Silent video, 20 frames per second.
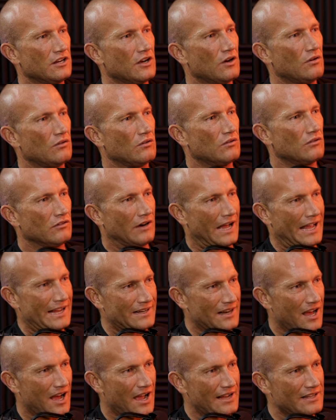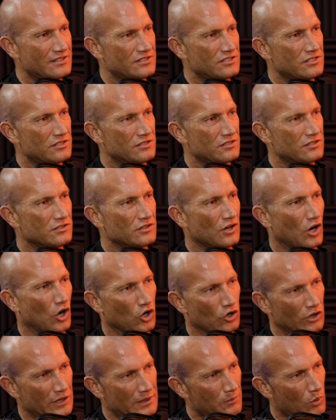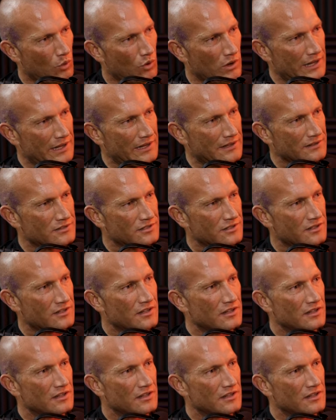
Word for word: know, late nights, early mornings,